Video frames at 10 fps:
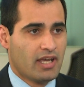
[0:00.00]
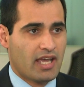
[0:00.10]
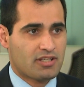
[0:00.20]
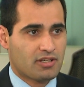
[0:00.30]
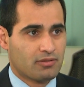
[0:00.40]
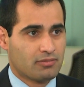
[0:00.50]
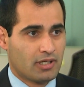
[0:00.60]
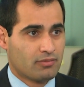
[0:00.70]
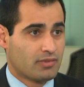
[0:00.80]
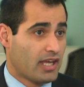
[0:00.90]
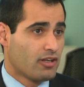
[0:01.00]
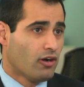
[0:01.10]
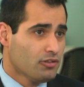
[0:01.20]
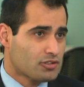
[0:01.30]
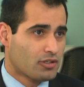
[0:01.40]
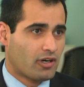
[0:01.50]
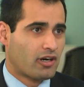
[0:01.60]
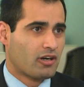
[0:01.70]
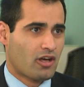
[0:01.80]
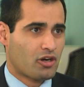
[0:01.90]
And so, you know, they also
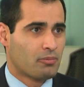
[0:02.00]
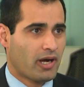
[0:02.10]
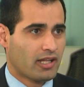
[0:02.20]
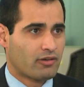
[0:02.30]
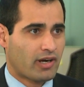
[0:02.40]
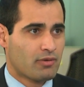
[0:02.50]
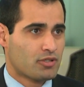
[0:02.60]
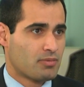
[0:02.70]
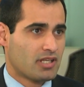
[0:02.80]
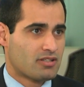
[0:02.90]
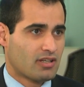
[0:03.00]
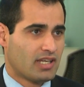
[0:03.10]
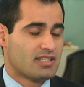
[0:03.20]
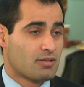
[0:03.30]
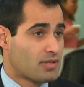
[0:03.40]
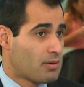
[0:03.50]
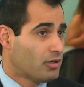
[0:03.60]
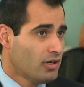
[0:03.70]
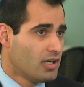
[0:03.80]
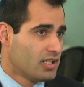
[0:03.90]
are on autopilot, right? Which means in
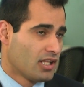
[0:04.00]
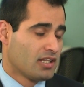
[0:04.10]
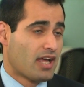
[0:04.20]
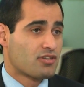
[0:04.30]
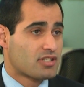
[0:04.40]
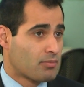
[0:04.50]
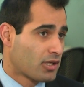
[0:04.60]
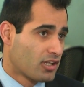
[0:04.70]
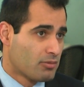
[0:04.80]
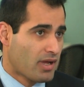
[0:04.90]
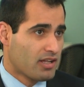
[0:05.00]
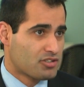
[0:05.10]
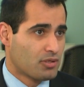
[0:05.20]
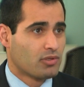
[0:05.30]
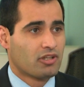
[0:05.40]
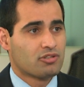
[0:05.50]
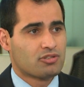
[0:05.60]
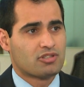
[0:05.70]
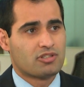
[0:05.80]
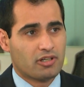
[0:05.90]
September, they'll announce something on the balance sheet. We'll
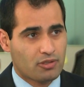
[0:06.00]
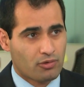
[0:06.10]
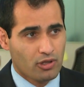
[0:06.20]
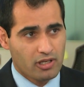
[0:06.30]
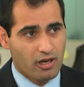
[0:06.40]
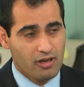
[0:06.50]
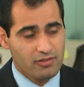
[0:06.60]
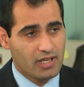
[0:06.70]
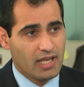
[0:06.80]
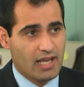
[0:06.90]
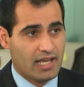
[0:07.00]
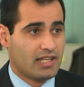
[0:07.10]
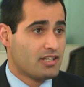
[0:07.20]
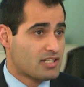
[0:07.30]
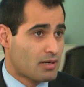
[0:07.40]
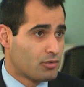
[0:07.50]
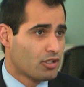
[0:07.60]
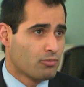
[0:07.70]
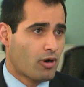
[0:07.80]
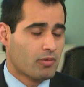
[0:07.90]
start to roll it off. And then in December,
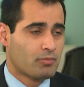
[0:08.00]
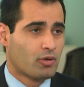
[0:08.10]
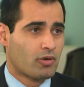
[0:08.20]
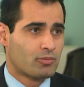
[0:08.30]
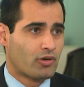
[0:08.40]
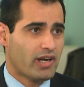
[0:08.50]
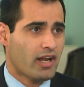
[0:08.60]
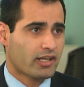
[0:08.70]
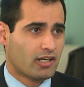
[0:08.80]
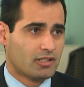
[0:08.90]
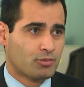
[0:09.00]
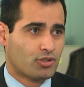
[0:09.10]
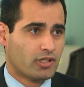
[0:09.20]
they'll probably put one more rate hike on the board.